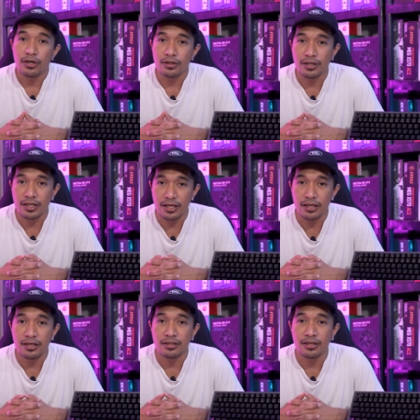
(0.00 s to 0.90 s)
the
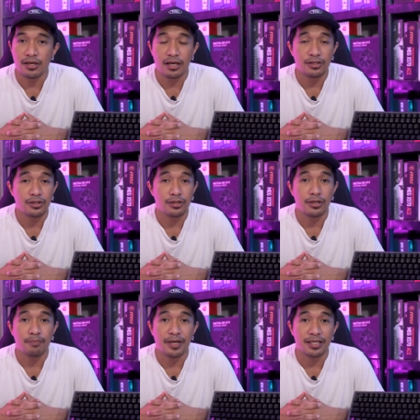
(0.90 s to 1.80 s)
key is
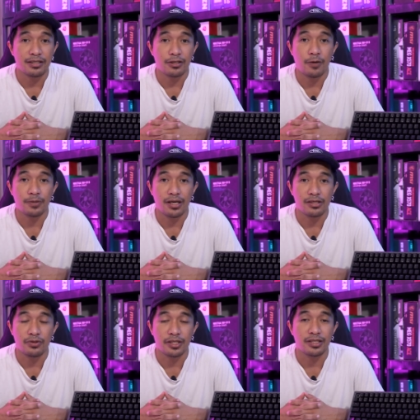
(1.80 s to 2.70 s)
registered pagdating sa optical
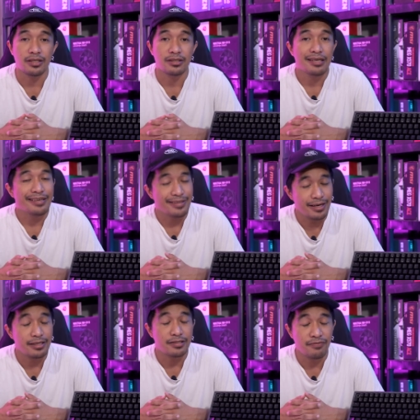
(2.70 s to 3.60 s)
switches.
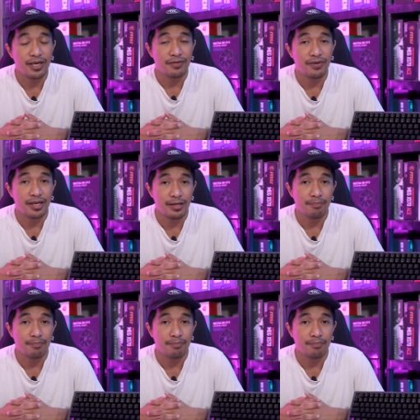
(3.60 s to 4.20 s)
That is very, very